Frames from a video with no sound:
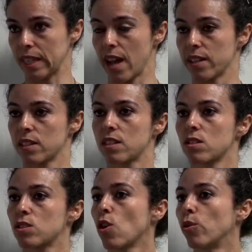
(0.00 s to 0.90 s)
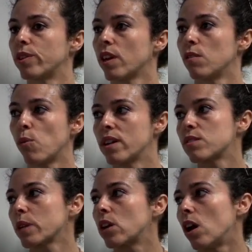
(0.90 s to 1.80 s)
kinds. So the ones
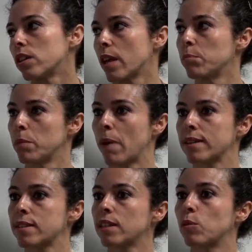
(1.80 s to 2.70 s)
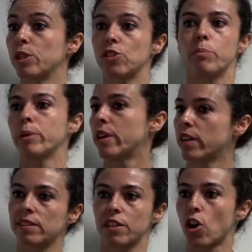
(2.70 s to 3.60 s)
we call the emblematic, which appear
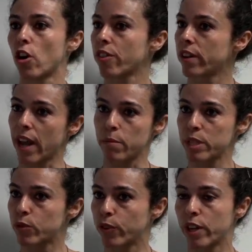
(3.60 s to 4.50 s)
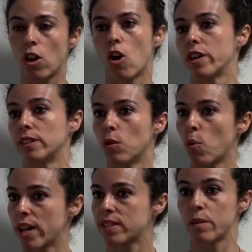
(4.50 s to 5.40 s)
in the northern hemisphere or in the
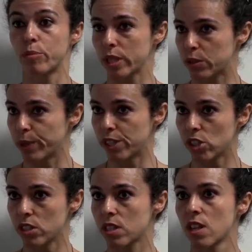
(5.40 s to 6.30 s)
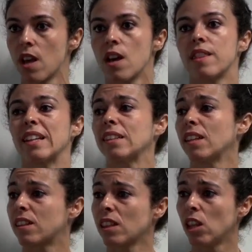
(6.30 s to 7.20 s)
wet temperate regions that
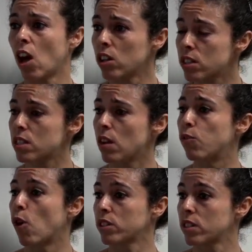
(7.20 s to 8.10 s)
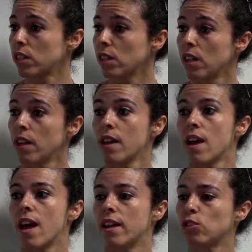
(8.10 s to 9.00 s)
need lots of water,
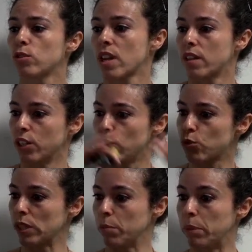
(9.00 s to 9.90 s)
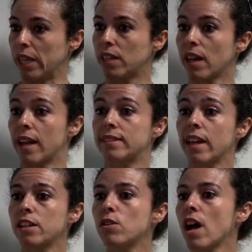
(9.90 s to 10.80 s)
and those are usually big. And
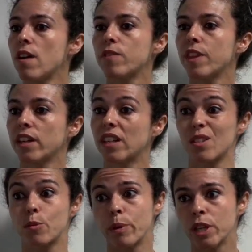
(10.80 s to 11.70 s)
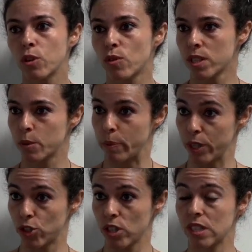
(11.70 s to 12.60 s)
then you have the conspicuous
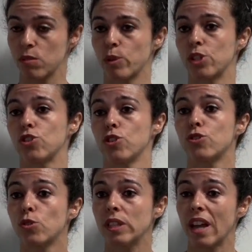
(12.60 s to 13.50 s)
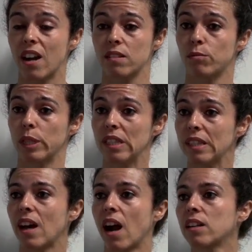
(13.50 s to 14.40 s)
species, which usually are really
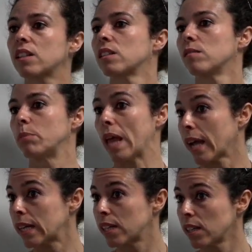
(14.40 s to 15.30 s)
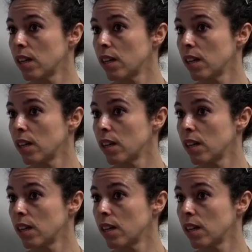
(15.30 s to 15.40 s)
dark, black,